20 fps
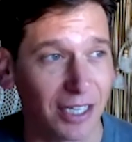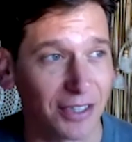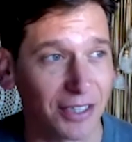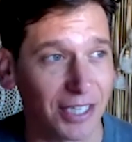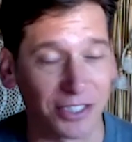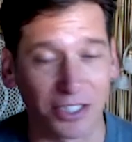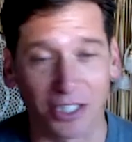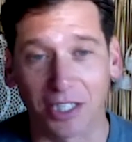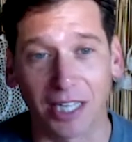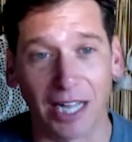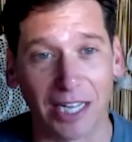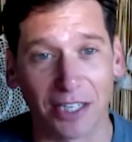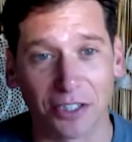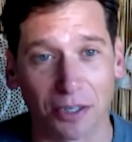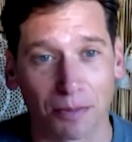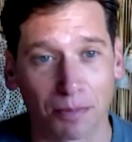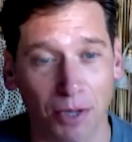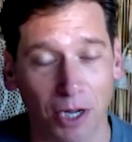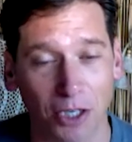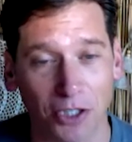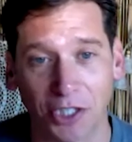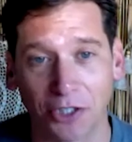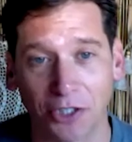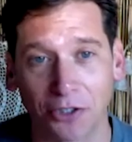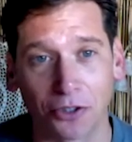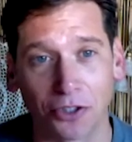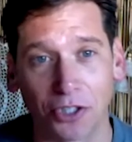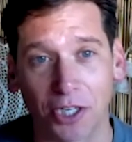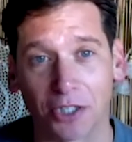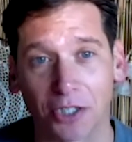That's a classic blockchain
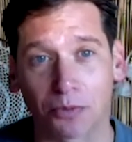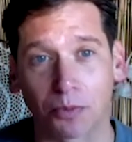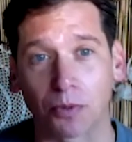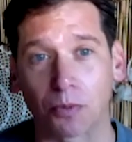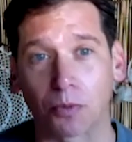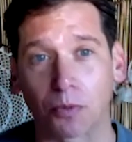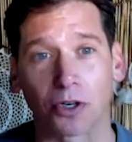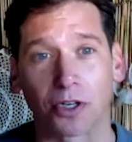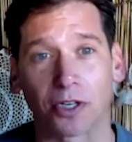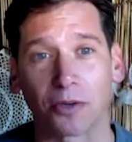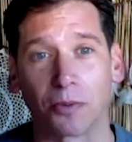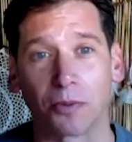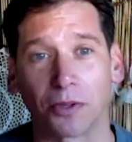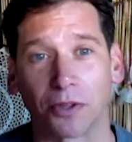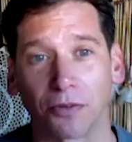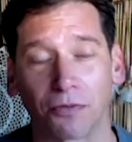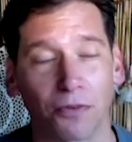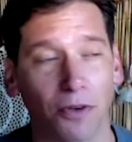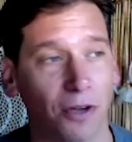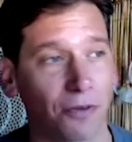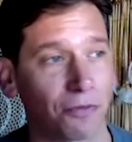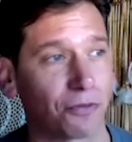use case. We're working with a,